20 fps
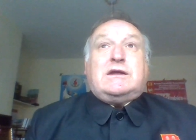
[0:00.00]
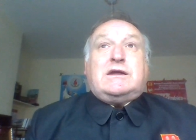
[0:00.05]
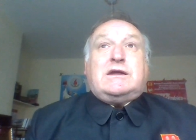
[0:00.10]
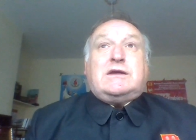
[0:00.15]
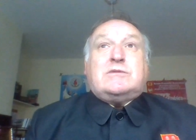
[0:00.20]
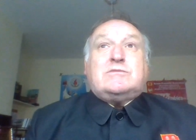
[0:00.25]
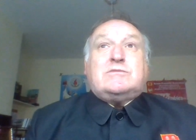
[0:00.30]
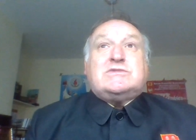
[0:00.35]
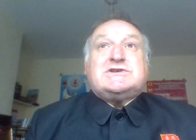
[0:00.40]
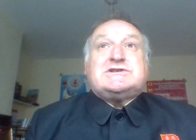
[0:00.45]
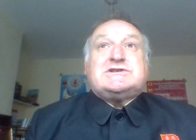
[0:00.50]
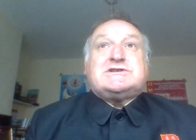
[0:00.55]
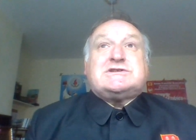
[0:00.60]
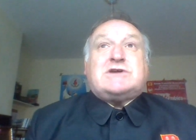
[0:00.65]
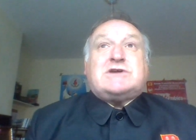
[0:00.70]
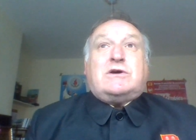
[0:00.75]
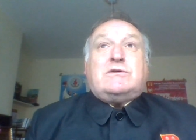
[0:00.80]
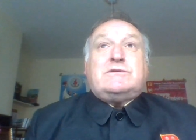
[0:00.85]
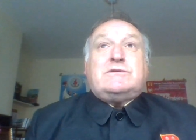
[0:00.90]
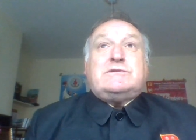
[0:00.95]
It was
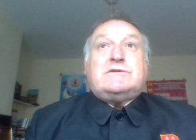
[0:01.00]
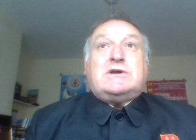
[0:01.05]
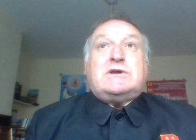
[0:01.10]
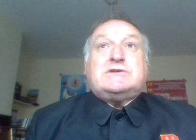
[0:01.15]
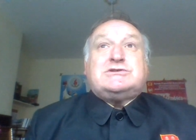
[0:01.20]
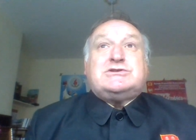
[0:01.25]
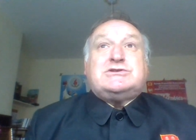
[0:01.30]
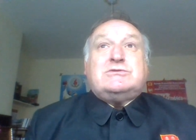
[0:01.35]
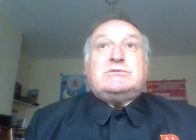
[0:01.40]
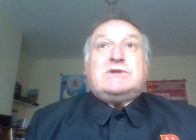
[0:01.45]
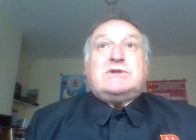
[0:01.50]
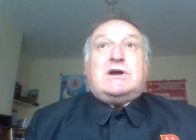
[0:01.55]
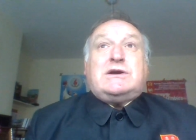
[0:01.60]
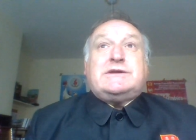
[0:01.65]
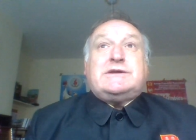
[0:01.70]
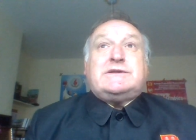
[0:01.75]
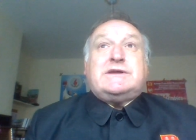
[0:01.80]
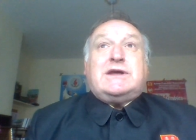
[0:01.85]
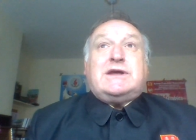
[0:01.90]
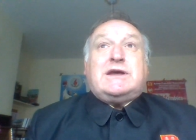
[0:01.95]
on
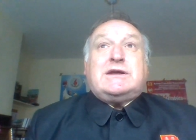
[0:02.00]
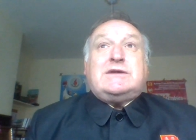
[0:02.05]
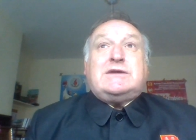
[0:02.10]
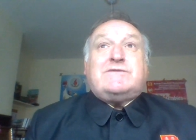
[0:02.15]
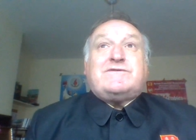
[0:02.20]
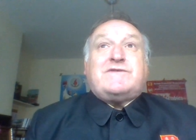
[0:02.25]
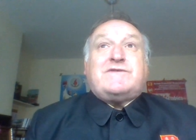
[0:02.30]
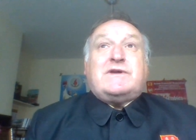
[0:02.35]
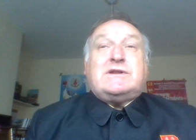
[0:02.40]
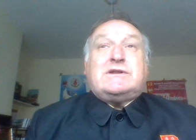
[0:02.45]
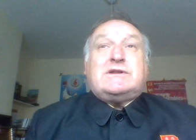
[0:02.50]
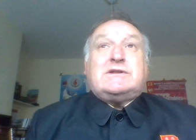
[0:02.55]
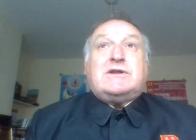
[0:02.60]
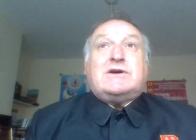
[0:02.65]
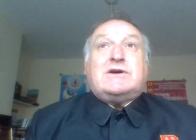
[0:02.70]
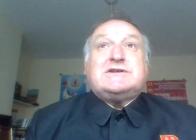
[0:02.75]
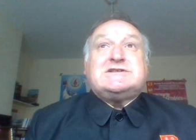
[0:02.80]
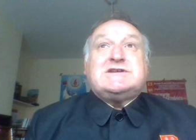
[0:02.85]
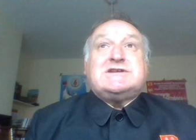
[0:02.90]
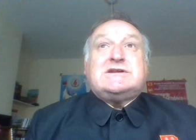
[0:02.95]
July the 8th,
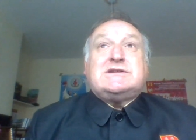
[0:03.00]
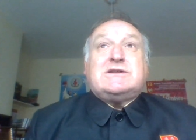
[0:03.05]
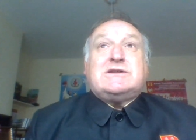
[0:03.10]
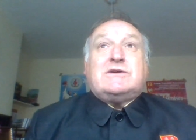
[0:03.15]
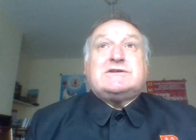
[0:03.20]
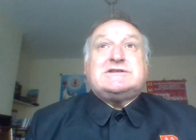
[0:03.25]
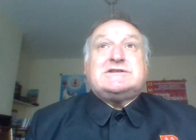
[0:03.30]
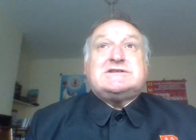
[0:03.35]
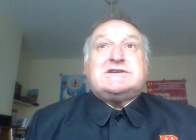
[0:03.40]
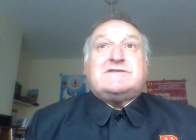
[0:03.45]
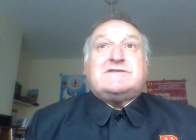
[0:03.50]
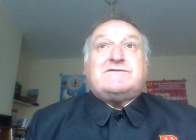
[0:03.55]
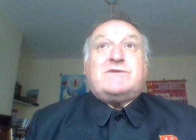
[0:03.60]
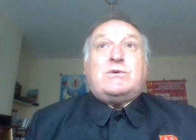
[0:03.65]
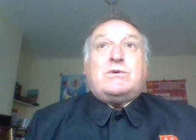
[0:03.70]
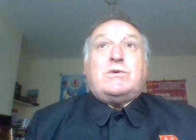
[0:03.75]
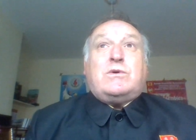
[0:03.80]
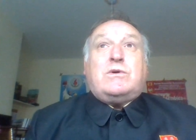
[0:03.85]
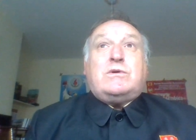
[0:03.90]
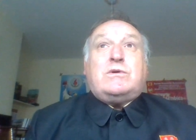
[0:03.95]

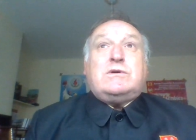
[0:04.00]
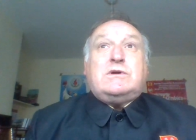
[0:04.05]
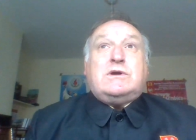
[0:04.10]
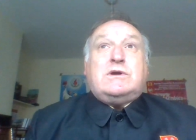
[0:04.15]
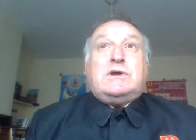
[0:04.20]
1994,